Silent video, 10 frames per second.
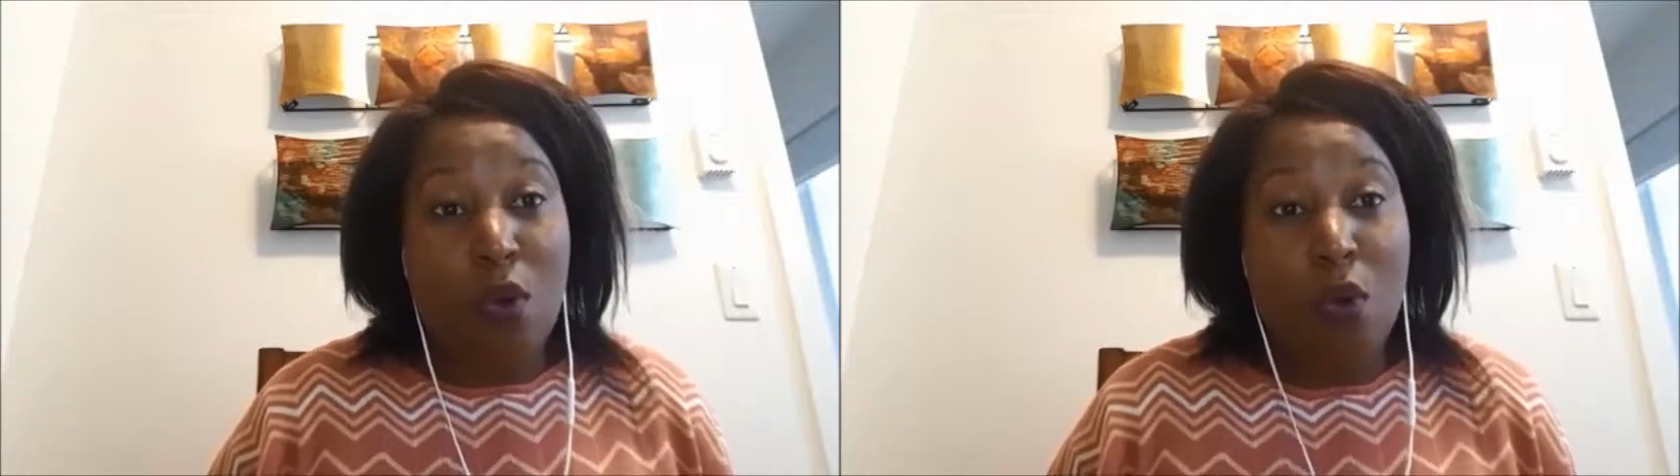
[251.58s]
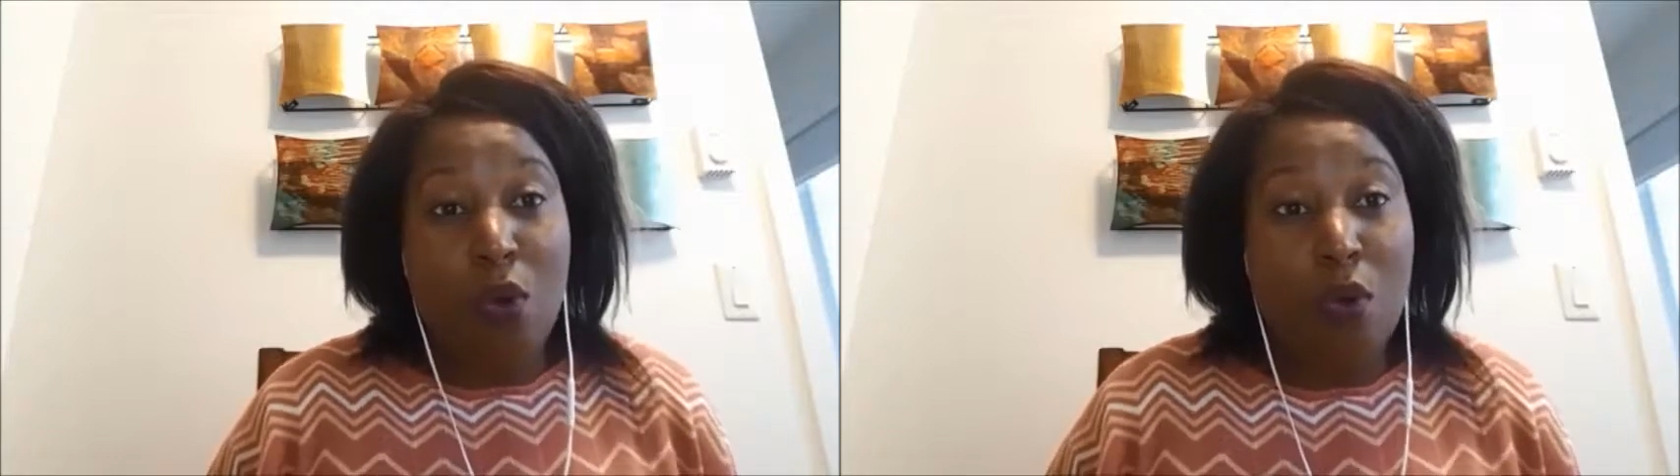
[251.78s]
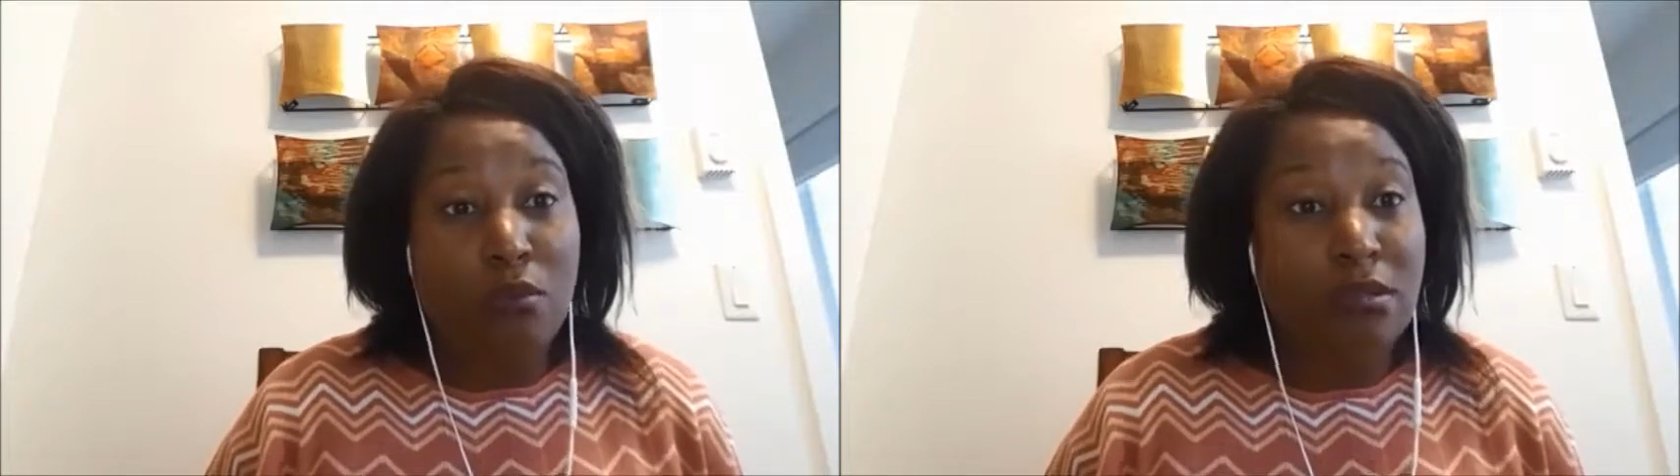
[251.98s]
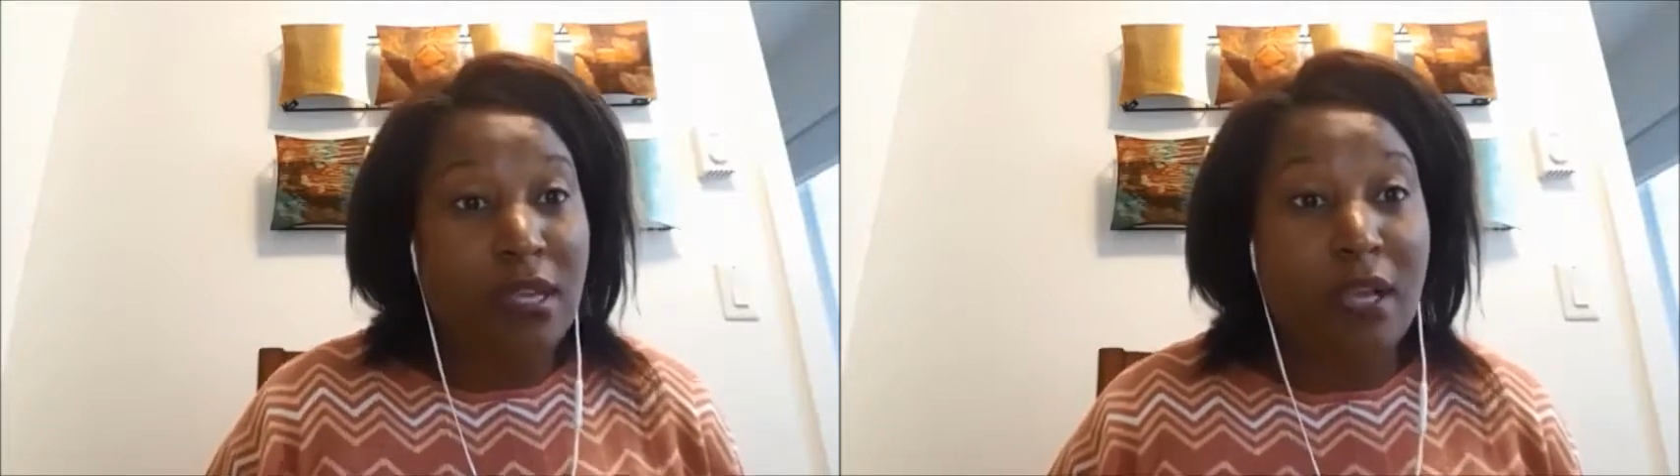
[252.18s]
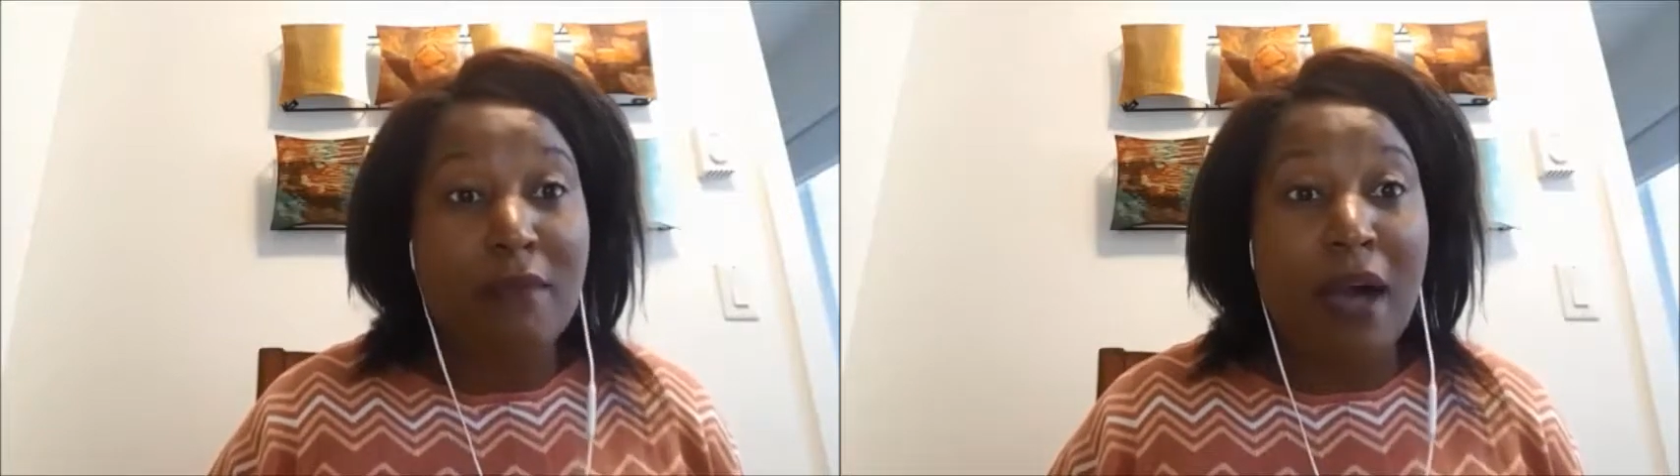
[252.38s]
or
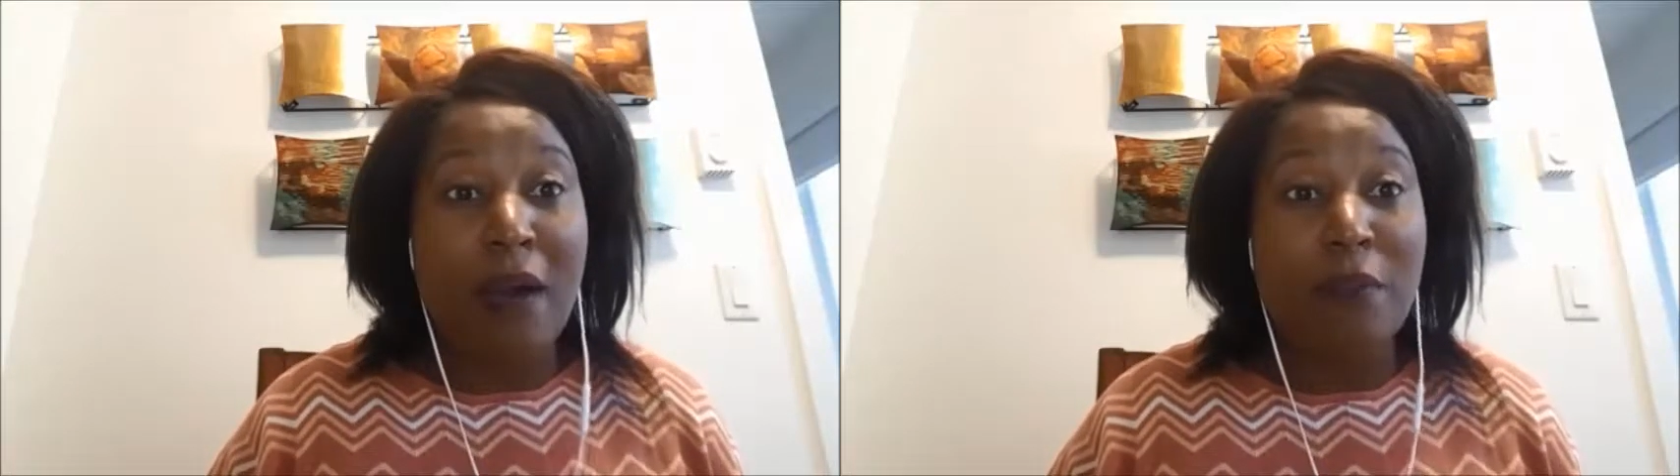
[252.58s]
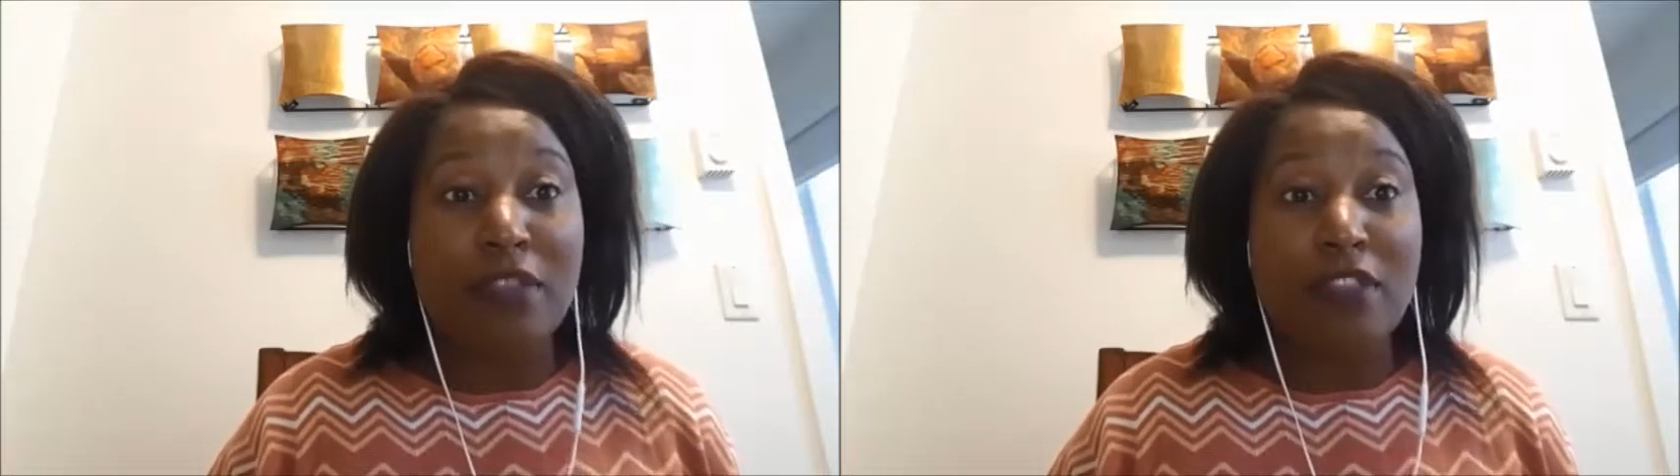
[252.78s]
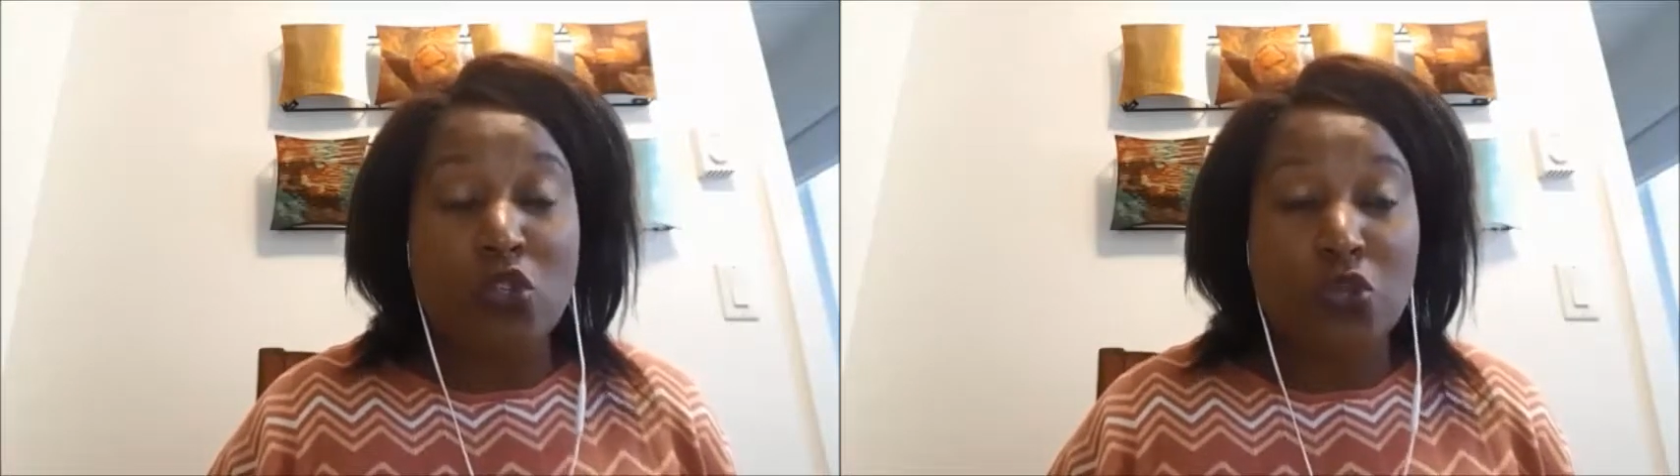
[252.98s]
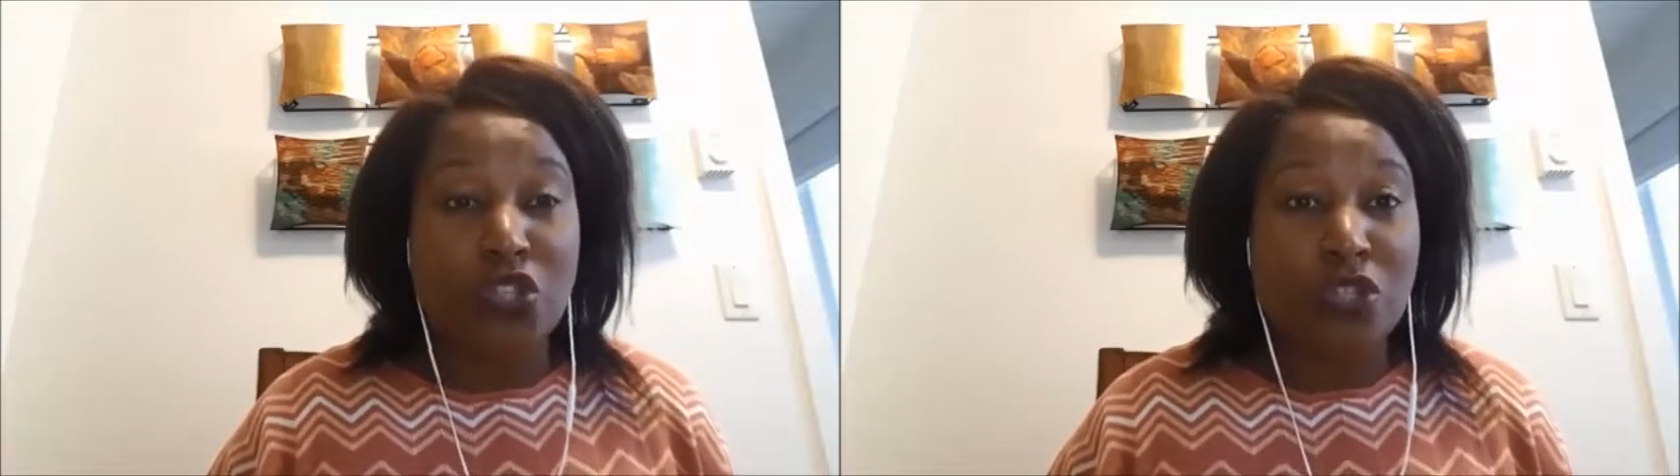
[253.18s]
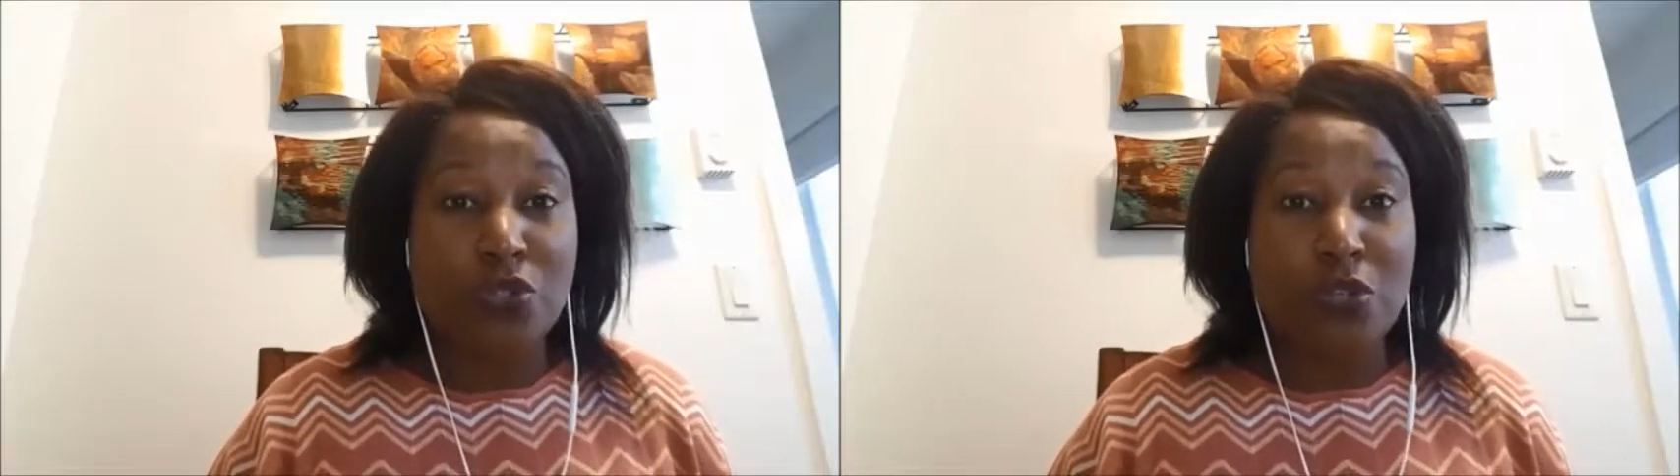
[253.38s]
single mom with 2
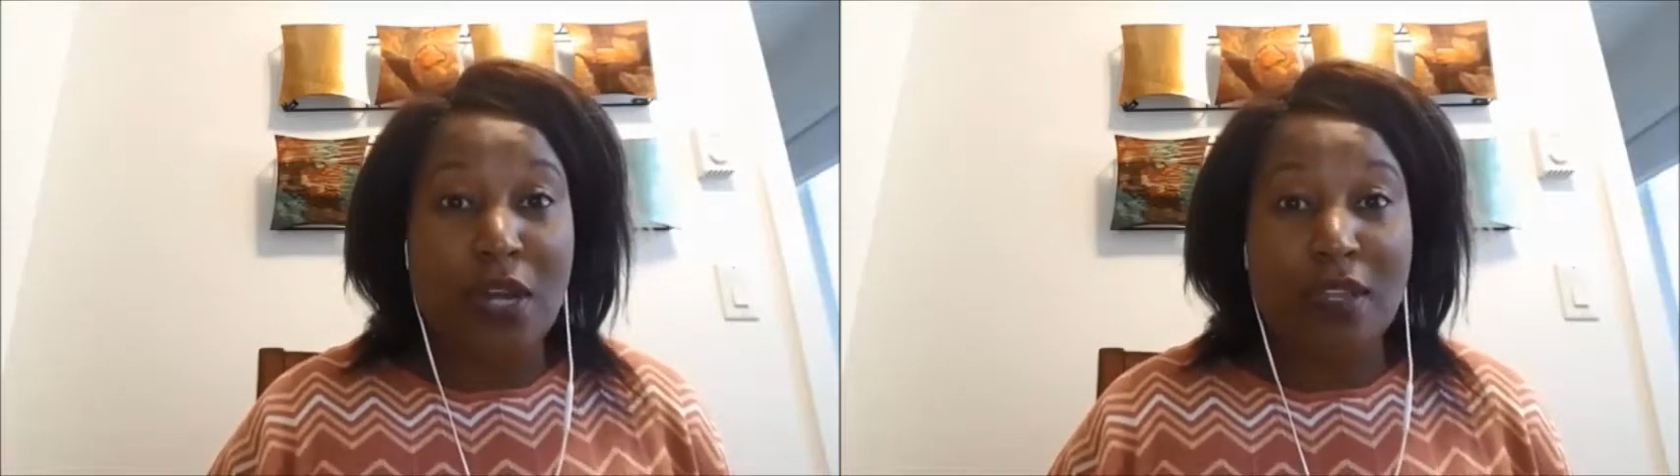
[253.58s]
children,